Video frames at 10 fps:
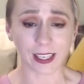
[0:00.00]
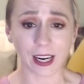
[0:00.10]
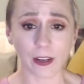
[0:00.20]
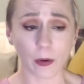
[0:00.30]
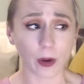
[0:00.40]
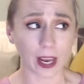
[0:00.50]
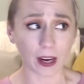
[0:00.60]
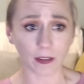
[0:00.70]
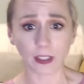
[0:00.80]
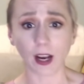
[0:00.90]
I don't
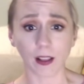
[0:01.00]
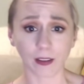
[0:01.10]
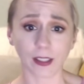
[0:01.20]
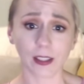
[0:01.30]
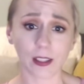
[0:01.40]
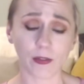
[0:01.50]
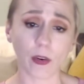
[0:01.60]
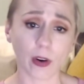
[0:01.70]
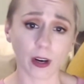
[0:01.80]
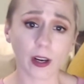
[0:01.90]
have tolerance
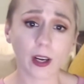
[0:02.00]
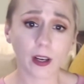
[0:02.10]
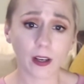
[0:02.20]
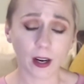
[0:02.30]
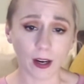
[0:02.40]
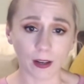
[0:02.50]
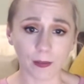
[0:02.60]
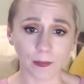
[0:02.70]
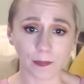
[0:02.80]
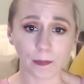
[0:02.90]
for
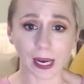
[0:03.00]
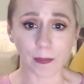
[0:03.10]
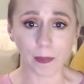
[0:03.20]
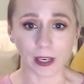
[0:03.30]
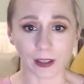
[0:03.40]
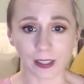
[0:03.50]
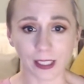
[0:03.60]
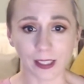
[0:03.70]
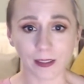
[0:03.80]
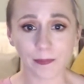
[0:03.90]
bad
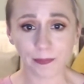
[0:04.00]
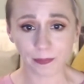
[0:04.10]
parenting.